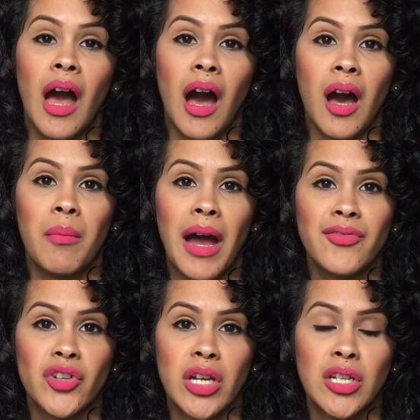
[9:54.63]

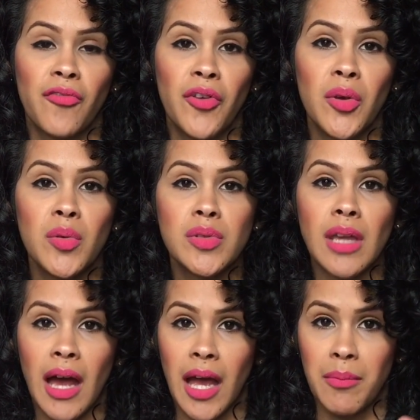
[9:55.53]
After I diffuse,
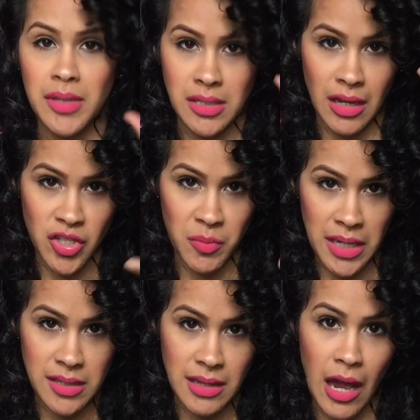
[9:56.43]
I massage
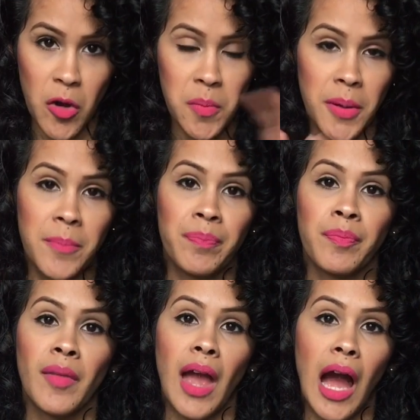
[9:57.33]
my scalp,
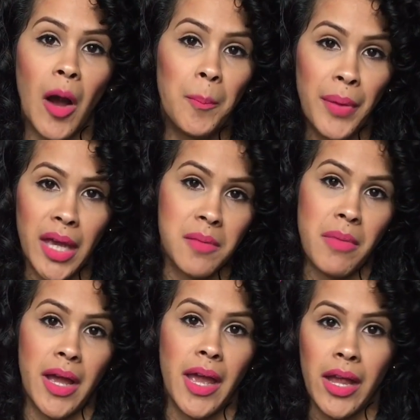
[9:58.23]
I'll pick
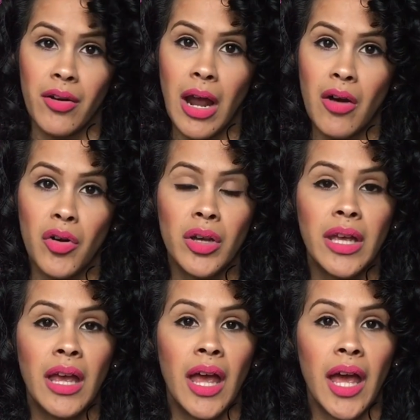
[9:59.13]
my hair out,
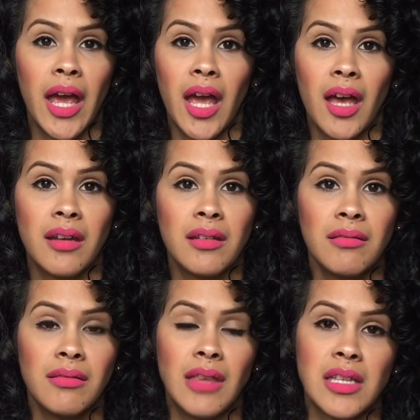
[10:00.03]
and
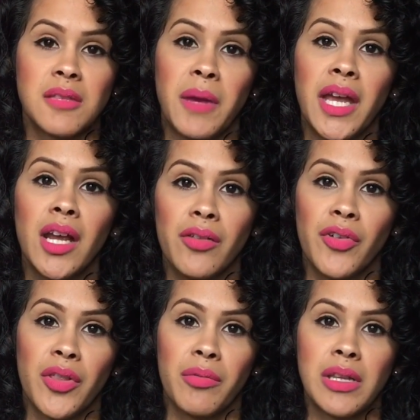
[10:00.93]
that's my hair
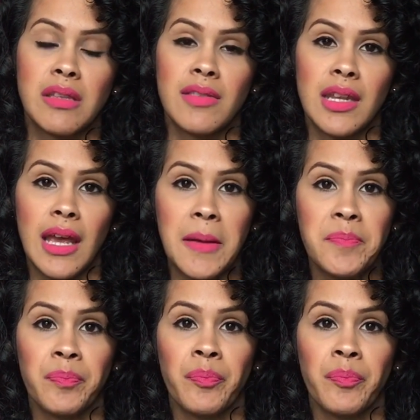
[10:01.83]
for the rest of the day.